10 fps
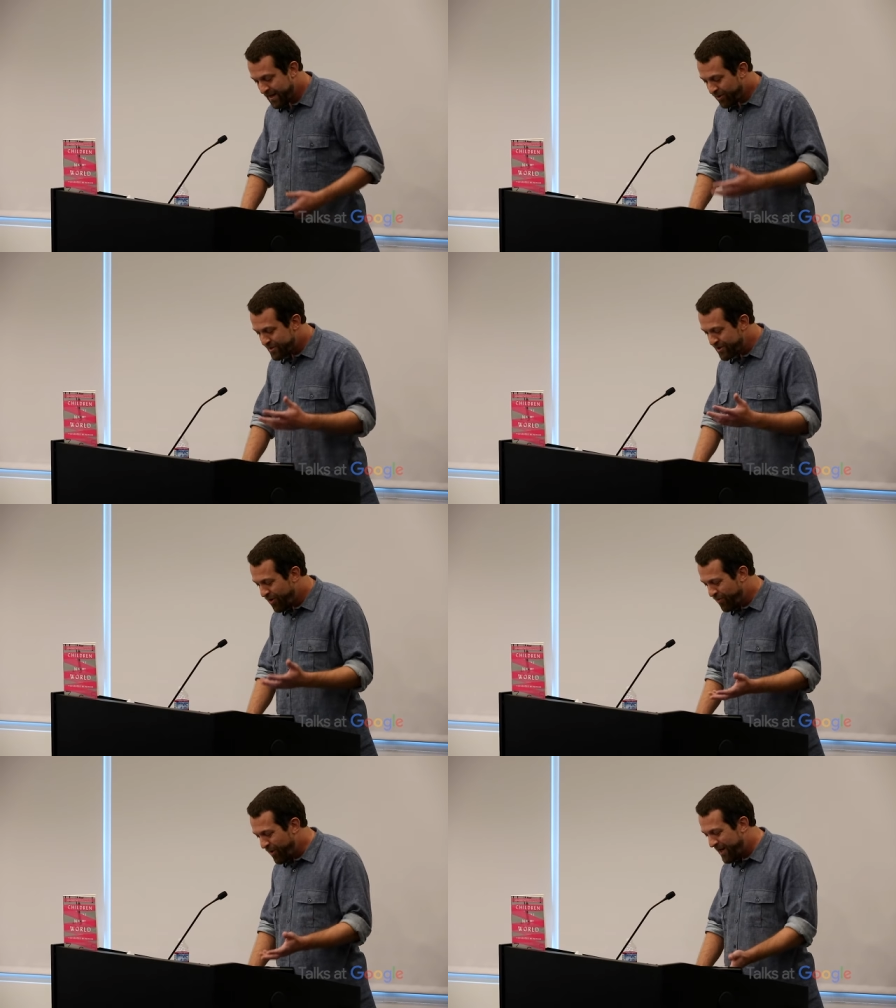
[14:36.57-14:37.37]
There was
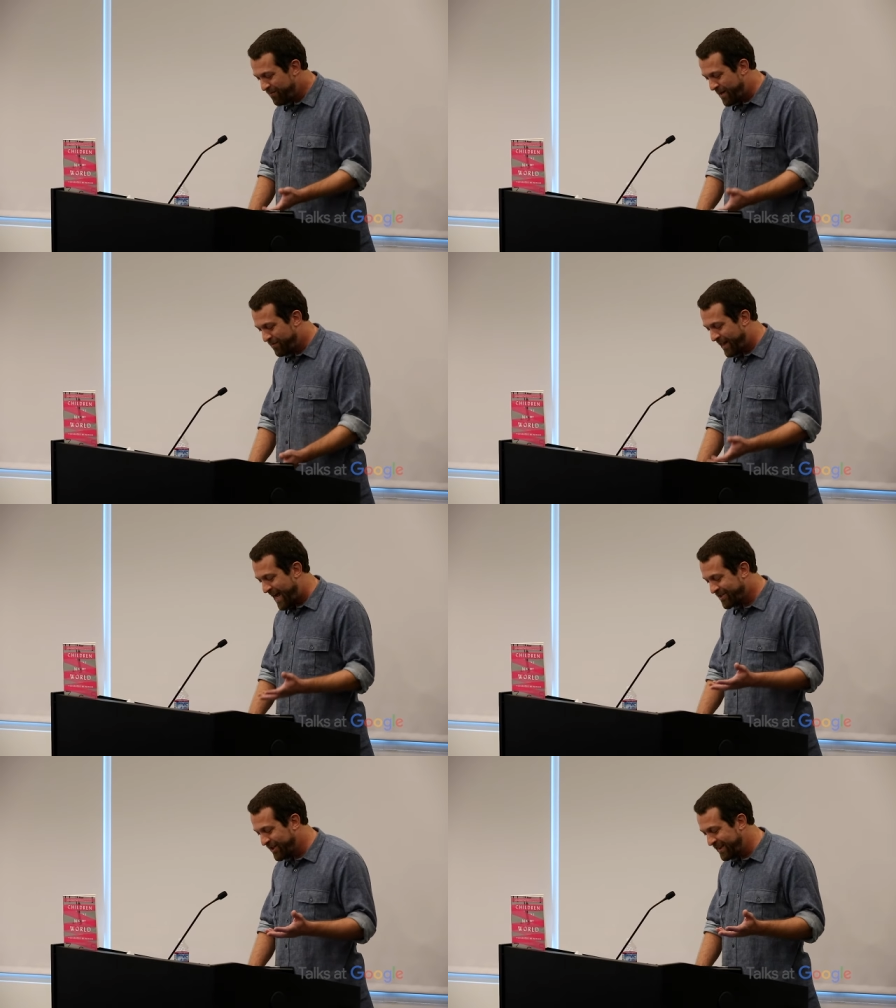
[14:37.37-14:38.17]
no way people
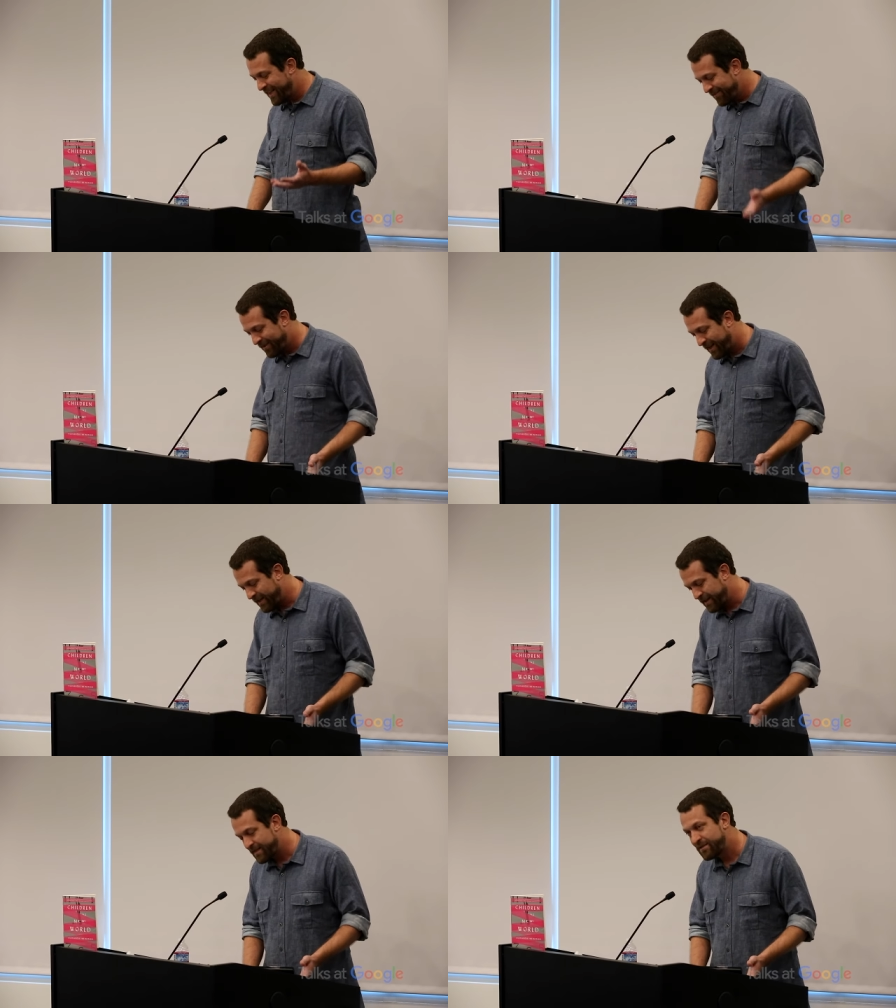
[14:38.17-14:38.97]
actually live
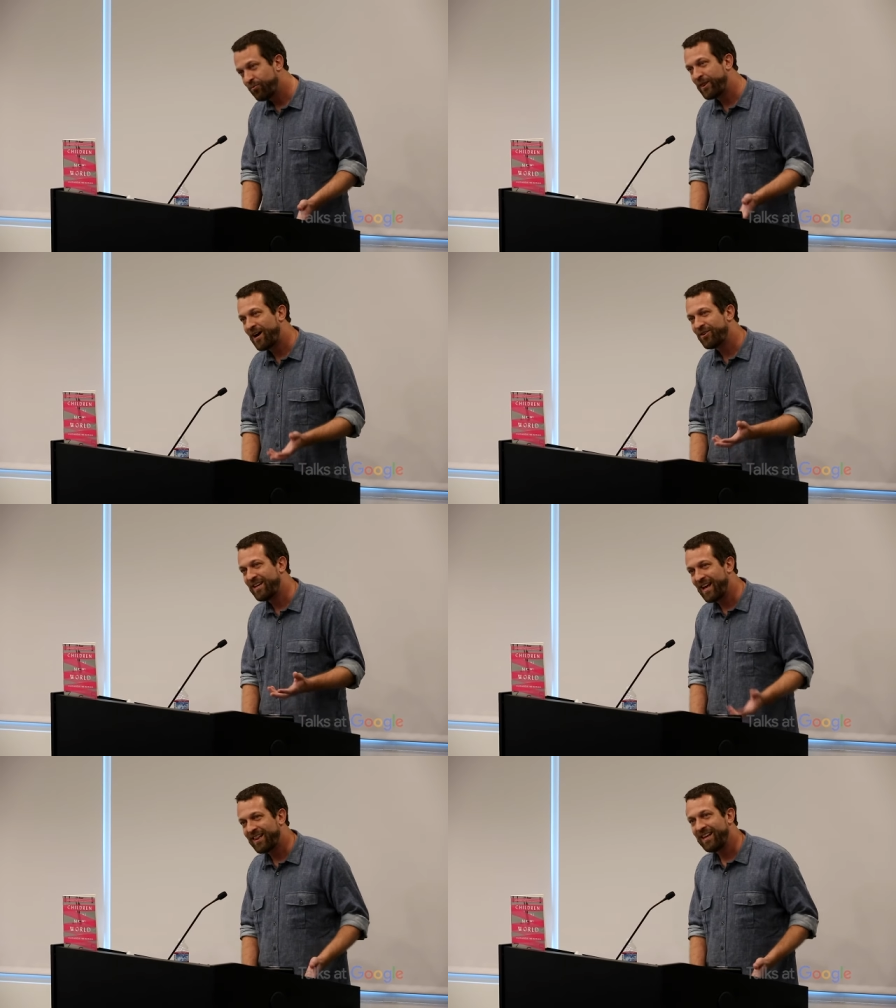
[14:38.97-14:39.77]
like this without
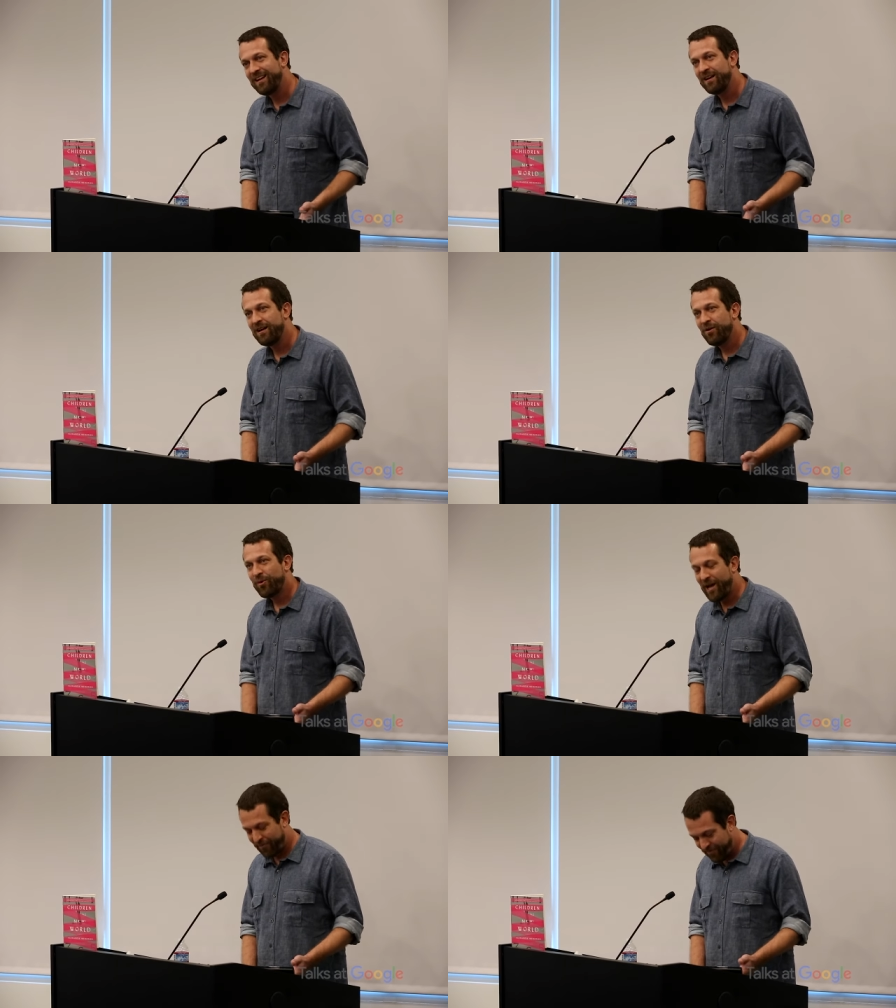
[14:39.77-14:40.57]
yelling,
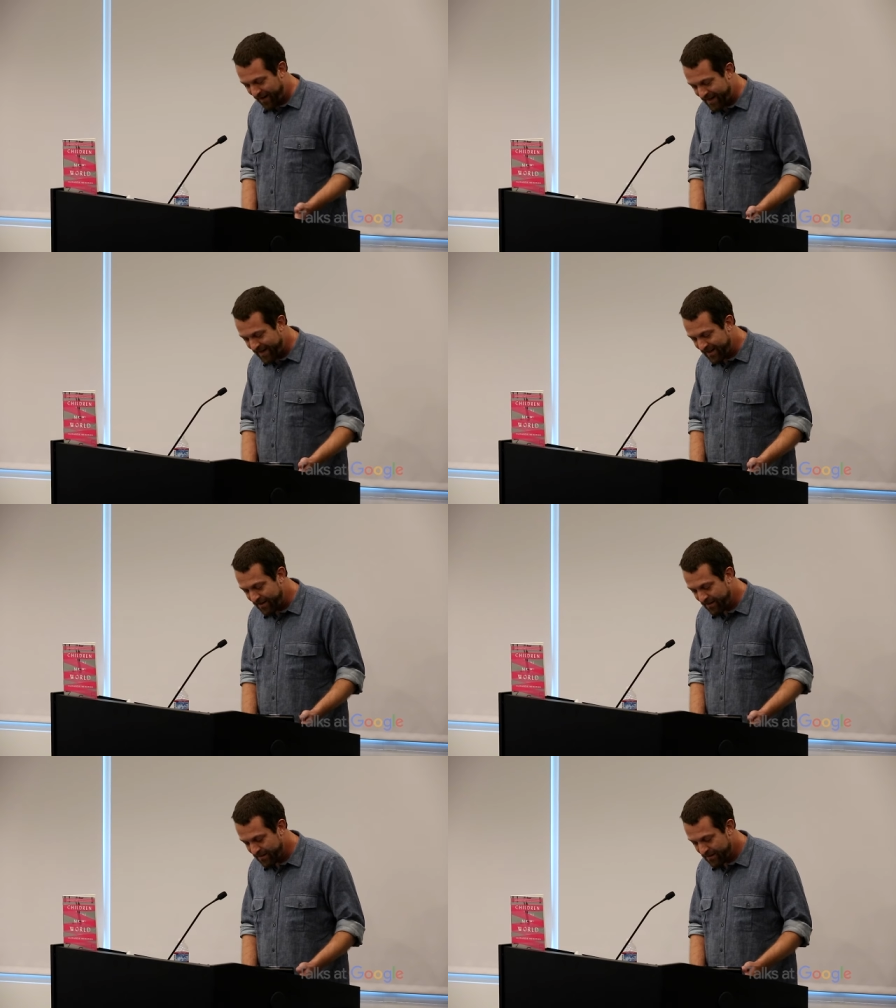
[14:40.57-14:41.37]
without fighting.